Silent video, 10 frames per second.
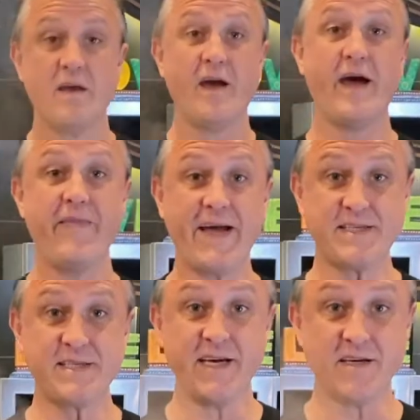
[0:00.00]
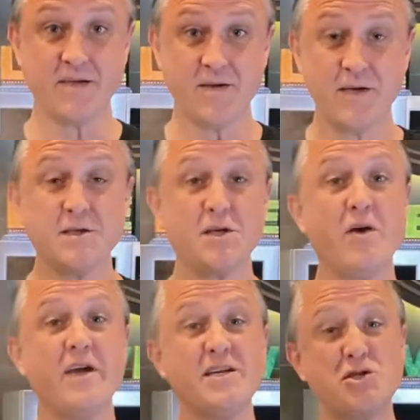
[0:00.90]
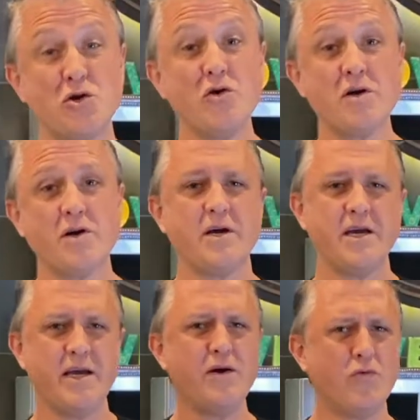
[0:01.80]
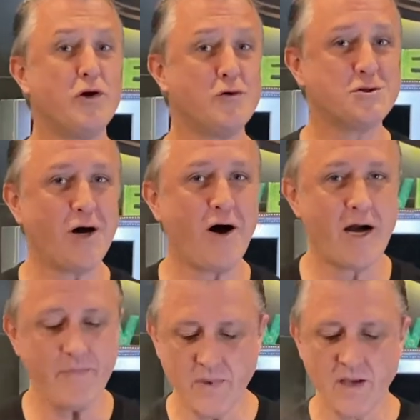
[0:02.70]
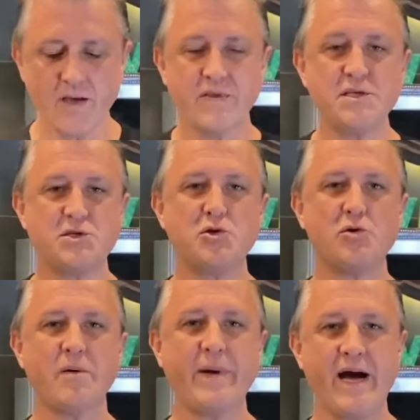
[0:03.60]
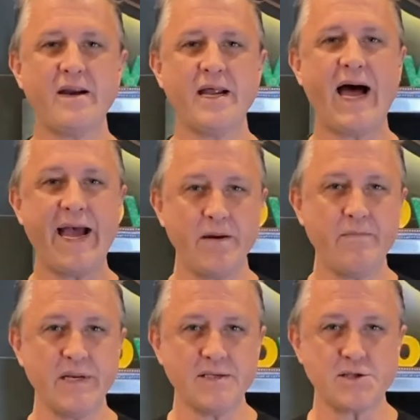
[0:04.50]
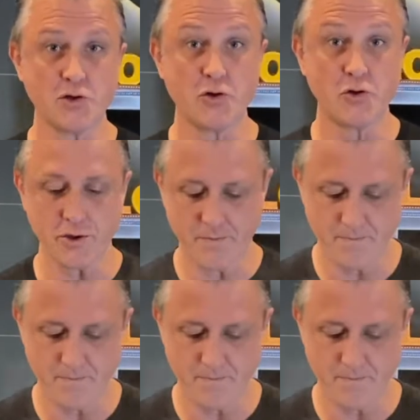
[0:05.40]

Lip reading: And that's it. So it took, in real time, this took about 8 minutes to cook.